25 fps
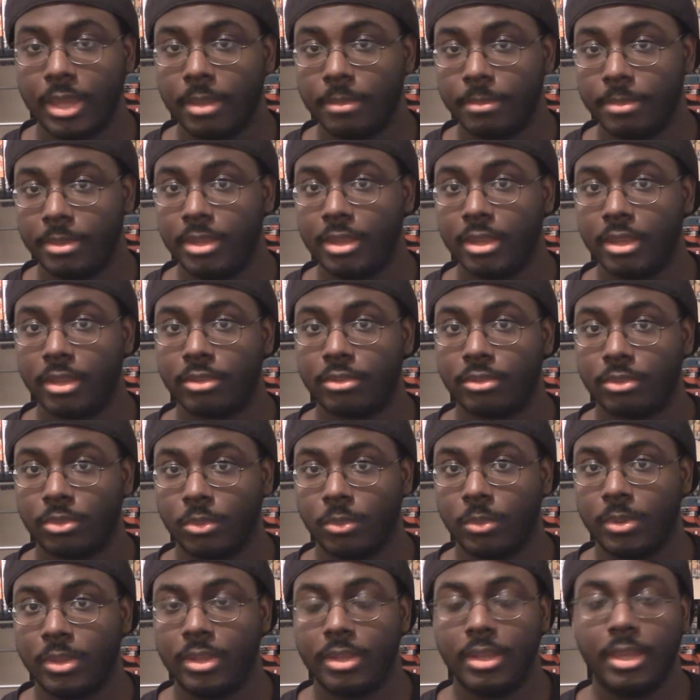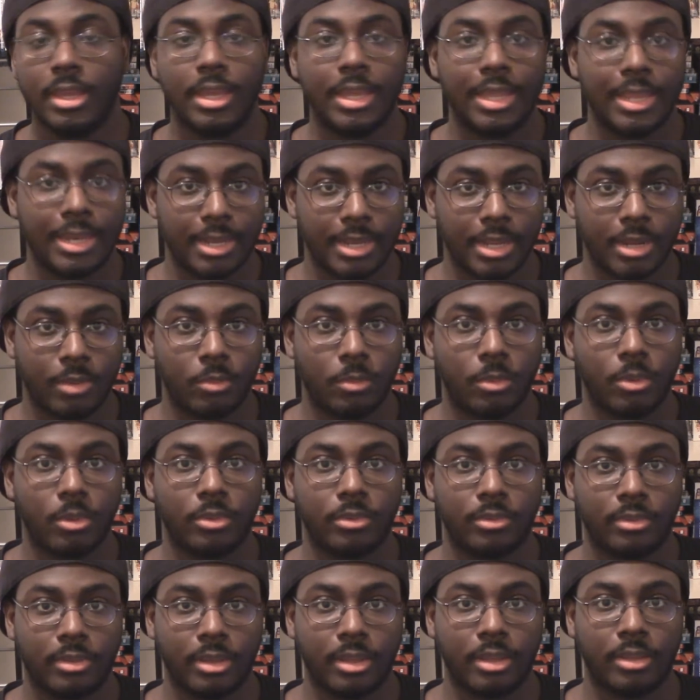PS3
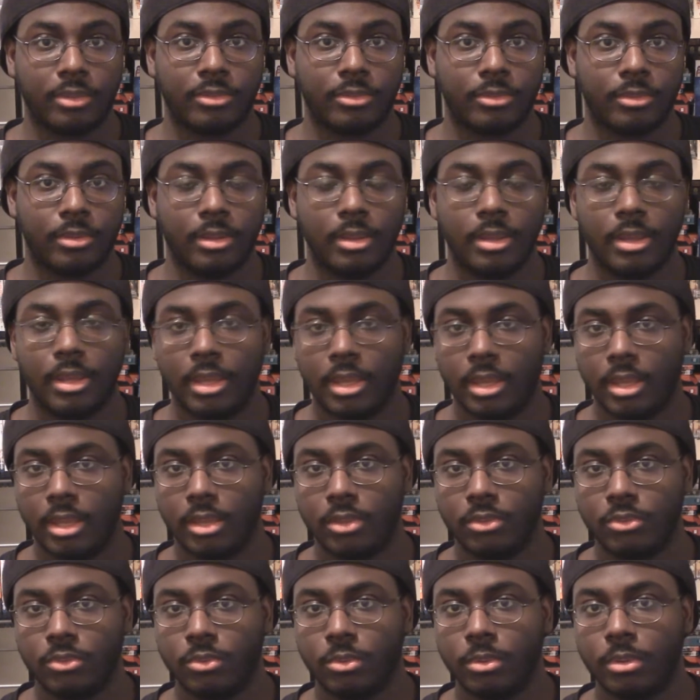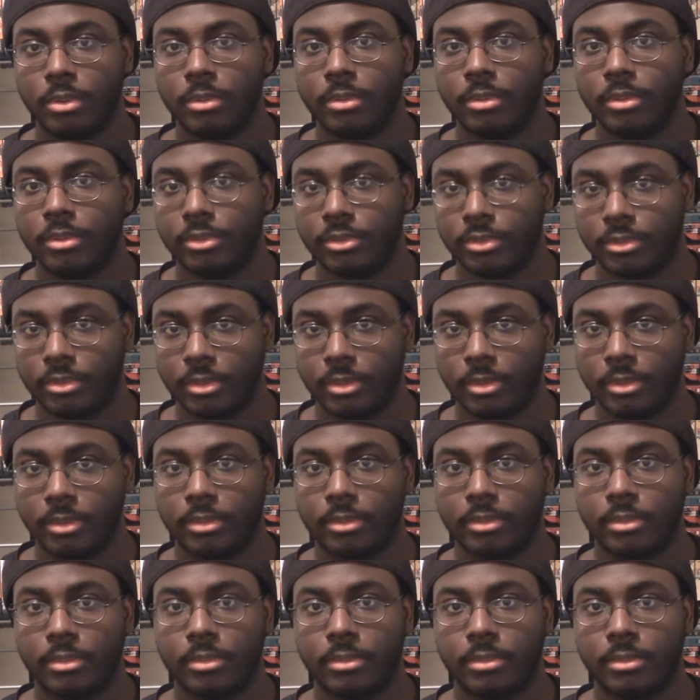network test. Intro start.